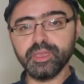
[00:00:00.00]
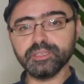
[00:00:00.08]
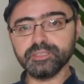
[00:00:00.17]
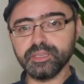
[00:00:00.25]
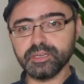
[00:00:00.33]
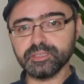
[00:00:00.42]

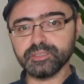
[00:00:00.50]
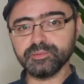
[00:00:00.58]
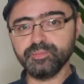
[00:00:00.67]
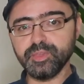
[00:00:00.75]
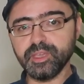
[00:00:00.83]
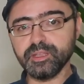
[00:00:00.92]
easier to
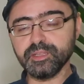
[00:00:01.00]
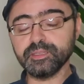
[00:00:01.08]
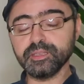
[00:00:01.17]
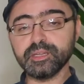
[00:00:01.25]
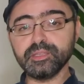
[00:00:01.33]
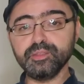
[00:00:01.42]
build
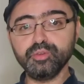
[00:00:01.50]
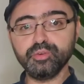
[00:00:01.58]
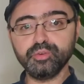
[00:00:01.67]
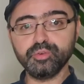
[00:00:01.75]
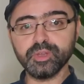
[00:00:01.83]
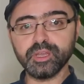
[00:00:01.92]
a
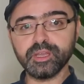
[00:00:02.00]
new